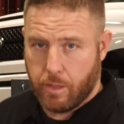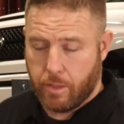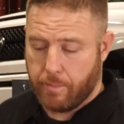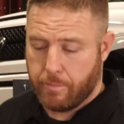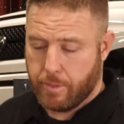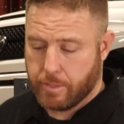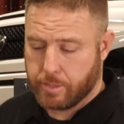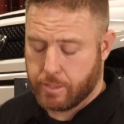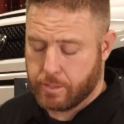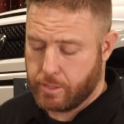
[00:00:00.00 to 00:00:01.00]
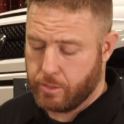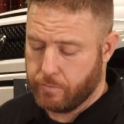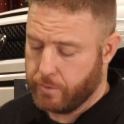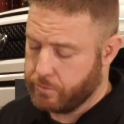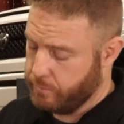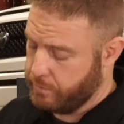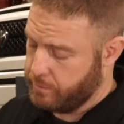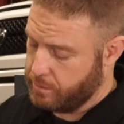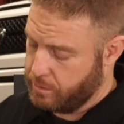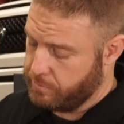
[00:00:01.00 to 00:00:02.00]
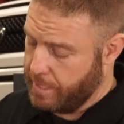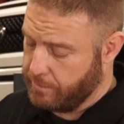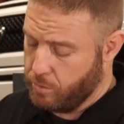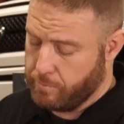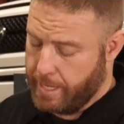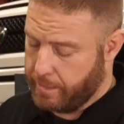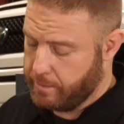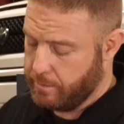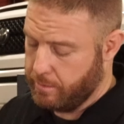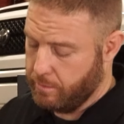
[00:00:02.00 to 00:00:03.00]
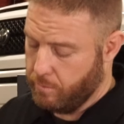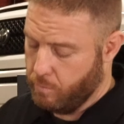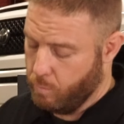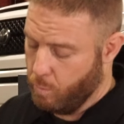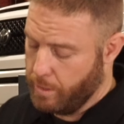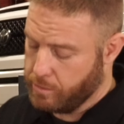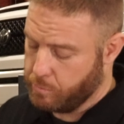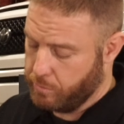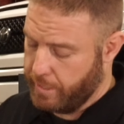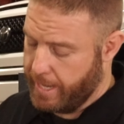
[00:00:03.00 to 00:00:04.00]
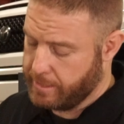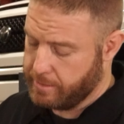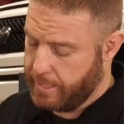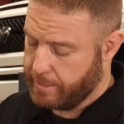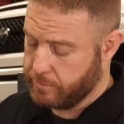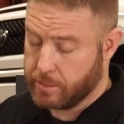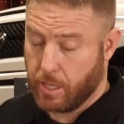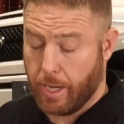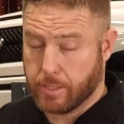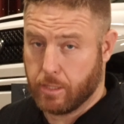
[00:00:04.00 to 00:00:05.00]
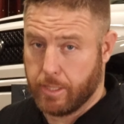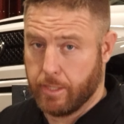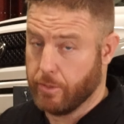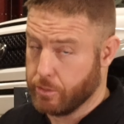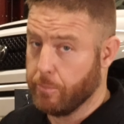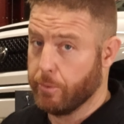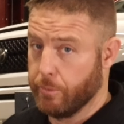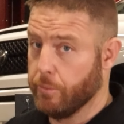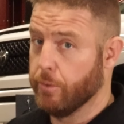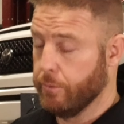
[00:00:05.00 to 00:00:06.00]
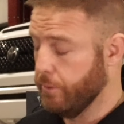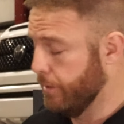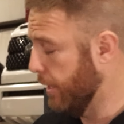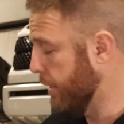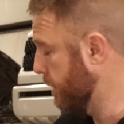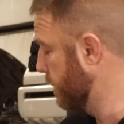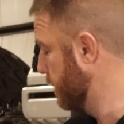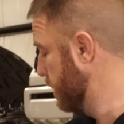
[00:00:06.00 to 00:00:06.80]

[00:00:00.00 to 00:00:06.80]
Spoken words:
This is a universal extension. They do make ones where it has the extra sockets on here. Those are really nice.